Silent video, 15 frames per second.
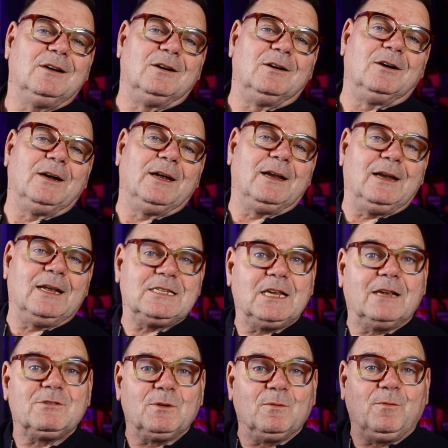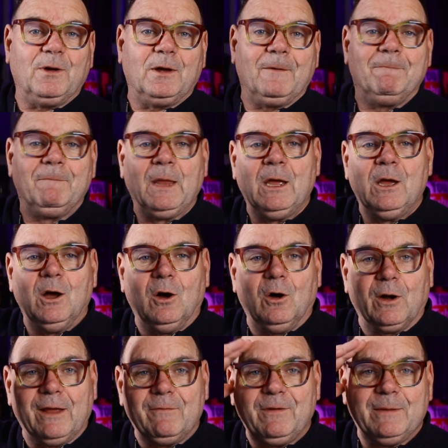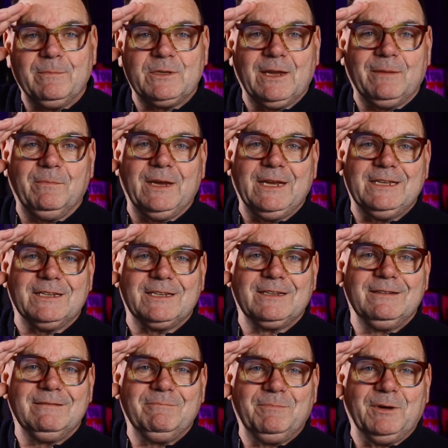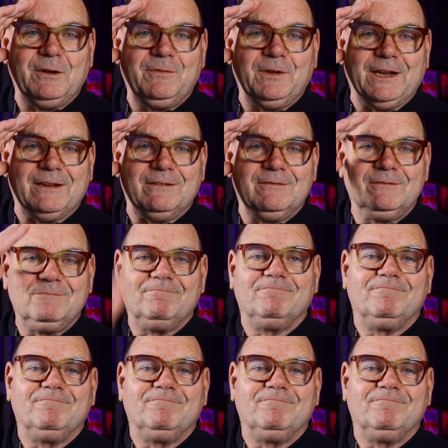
All right, and let's have some fun on FM 10 meters. Bye for now.